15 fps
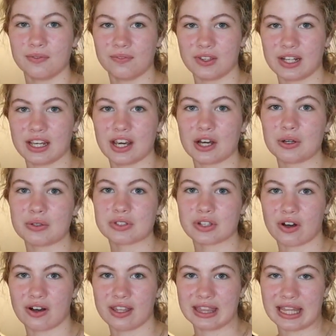Videos
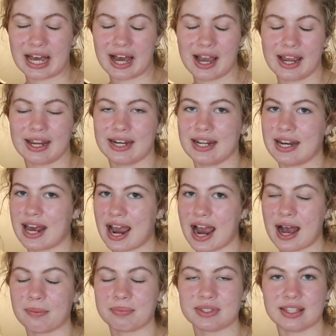online and
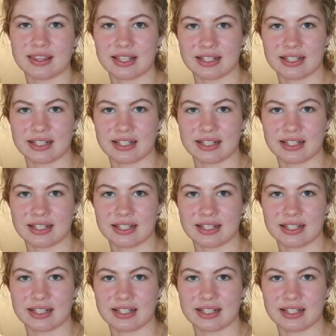apps and